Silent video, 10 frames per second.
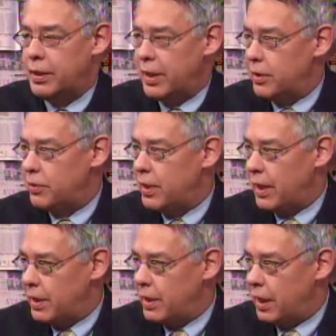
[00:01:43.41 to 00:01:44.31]
endangered
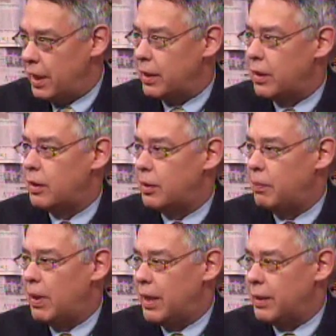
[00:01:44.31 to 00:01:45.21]
that night
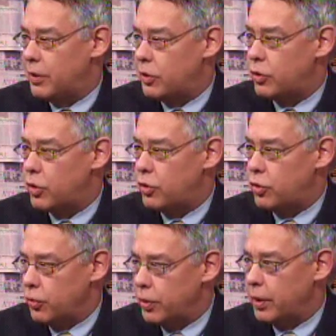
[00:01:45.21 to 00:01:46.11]
by this
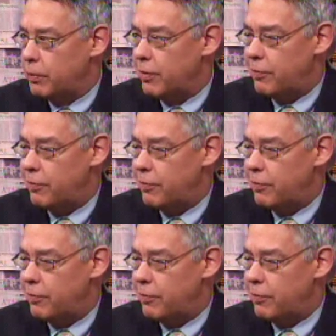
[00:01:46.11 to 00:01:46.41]
shooting,